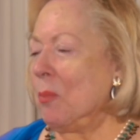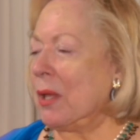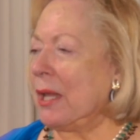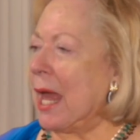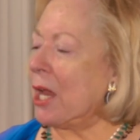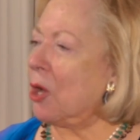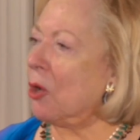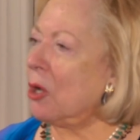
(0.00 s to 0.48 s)

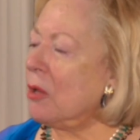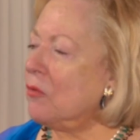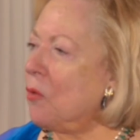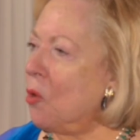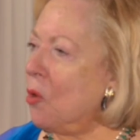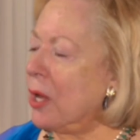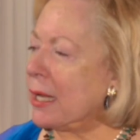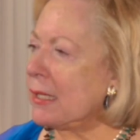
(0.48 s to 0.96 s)
But I heard a
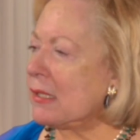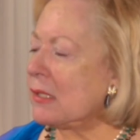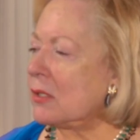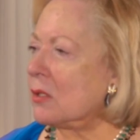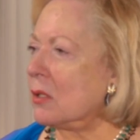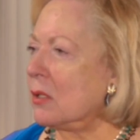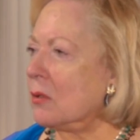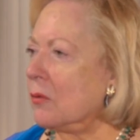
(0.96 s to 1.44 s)

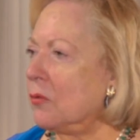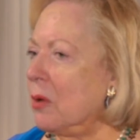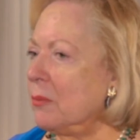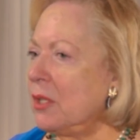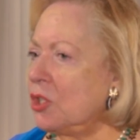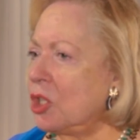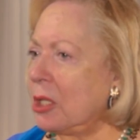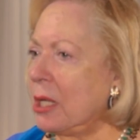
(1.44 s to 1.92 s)
voice
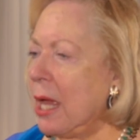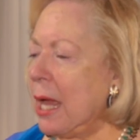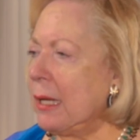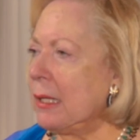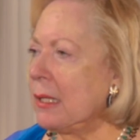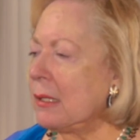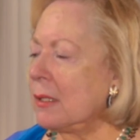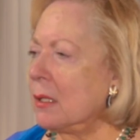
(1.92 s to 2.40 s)
from the
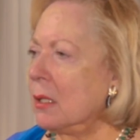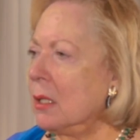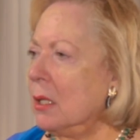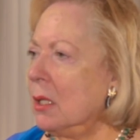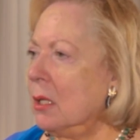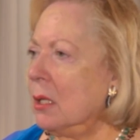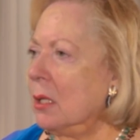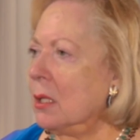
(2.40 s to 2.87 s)
Shekinah
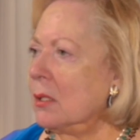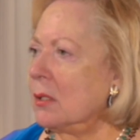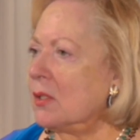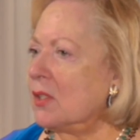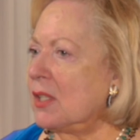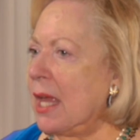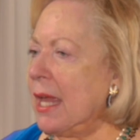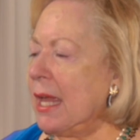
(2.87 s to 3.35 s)

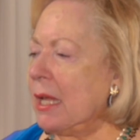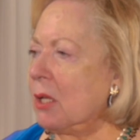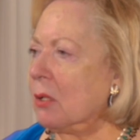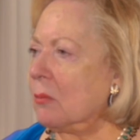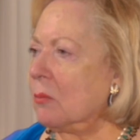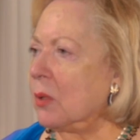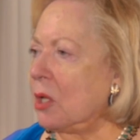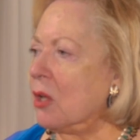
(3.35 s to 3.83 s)

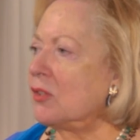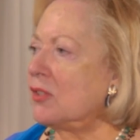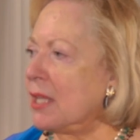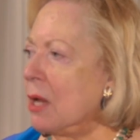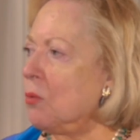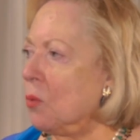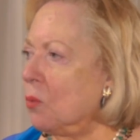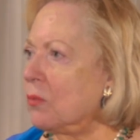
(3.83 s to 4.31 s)
say, because
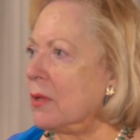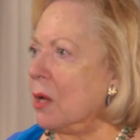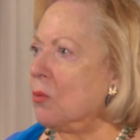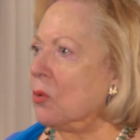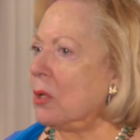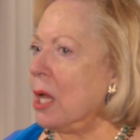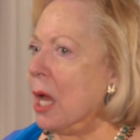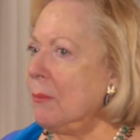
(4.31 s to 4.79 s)
they
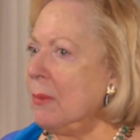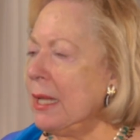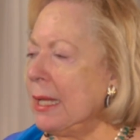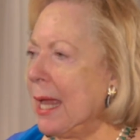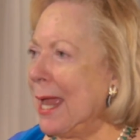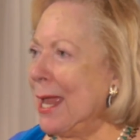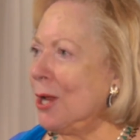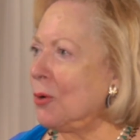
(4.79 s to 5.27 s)
were
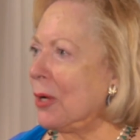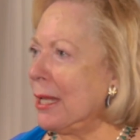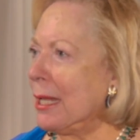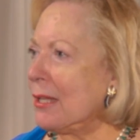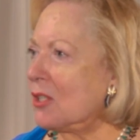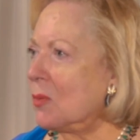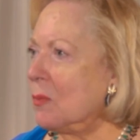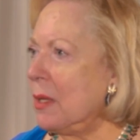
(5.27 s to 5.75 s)
coming angry
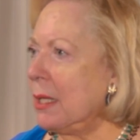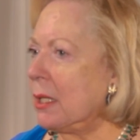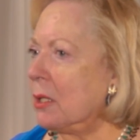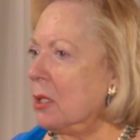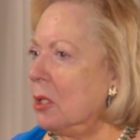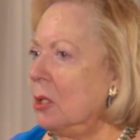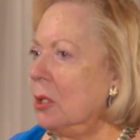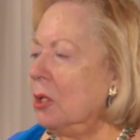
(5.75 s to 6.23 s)
against
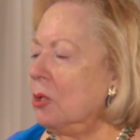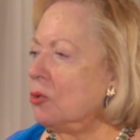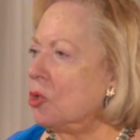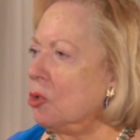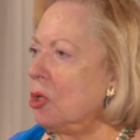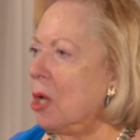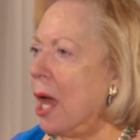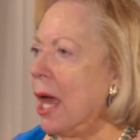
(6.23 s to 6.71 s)
me,
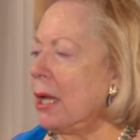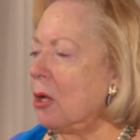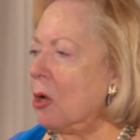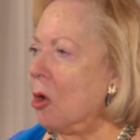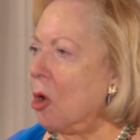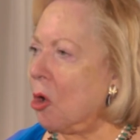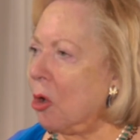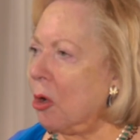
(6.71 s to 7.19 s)
do
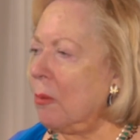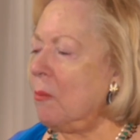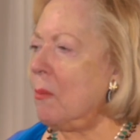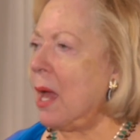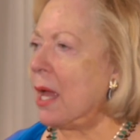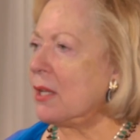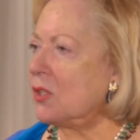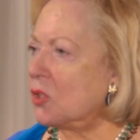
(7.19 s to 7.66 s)
not
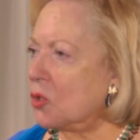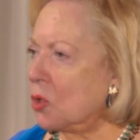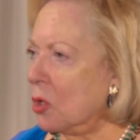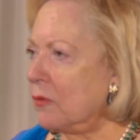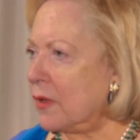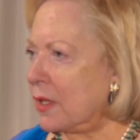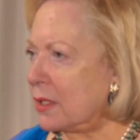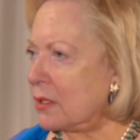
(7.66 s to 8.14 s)
harm my
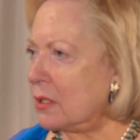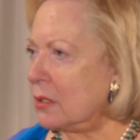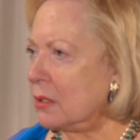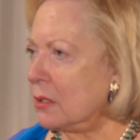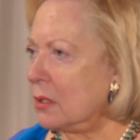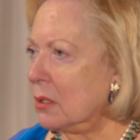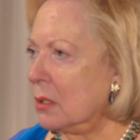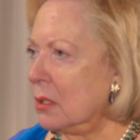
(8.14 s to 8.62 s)
servant,
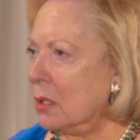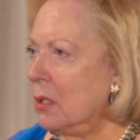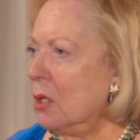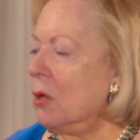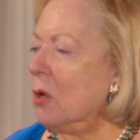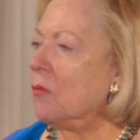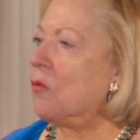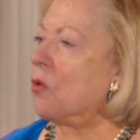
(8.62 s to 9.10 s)

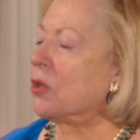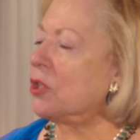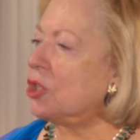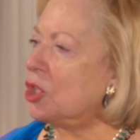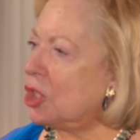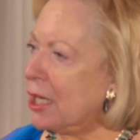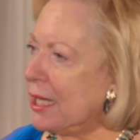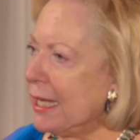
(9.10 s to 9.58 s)
for
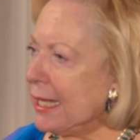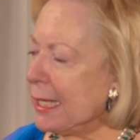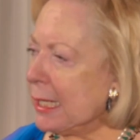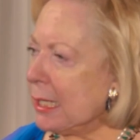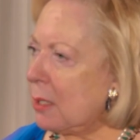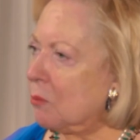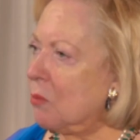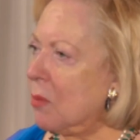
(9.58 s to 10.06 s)

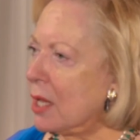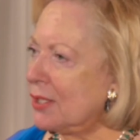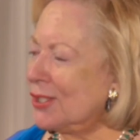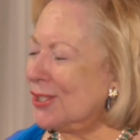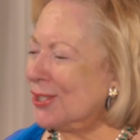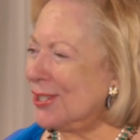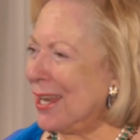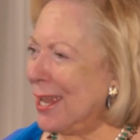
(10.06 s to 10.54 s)
she
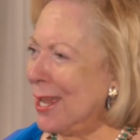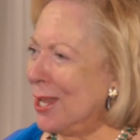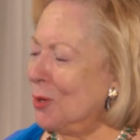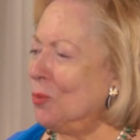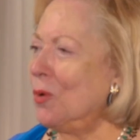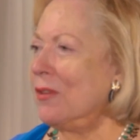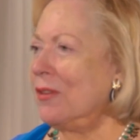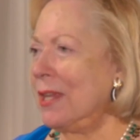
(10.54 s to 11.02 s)
must
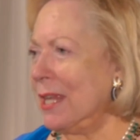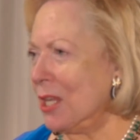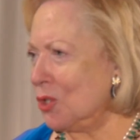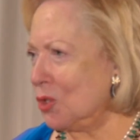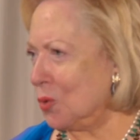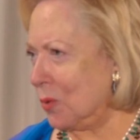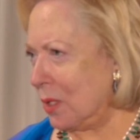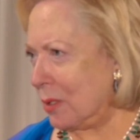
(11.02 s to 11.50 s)
stand with
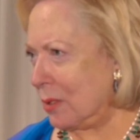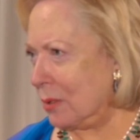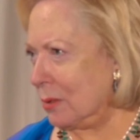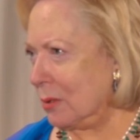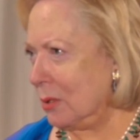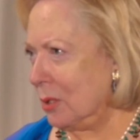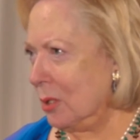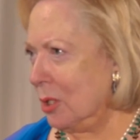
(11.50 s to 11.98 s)

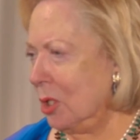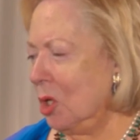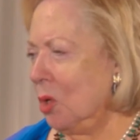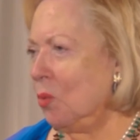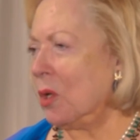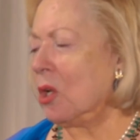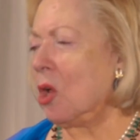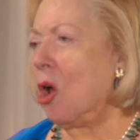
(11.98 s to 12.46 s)
Israel
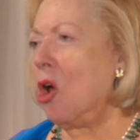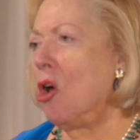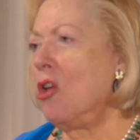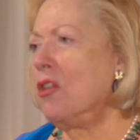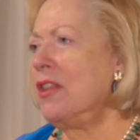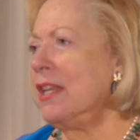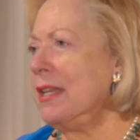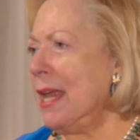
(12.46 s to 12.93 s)
when
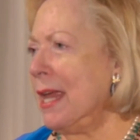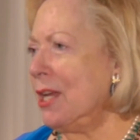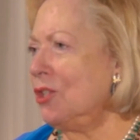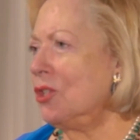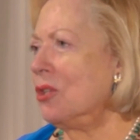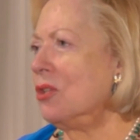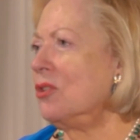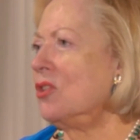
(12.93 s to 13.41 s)
all the
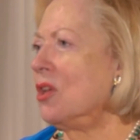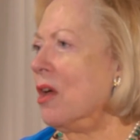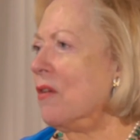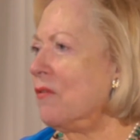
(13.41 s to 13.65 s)
nations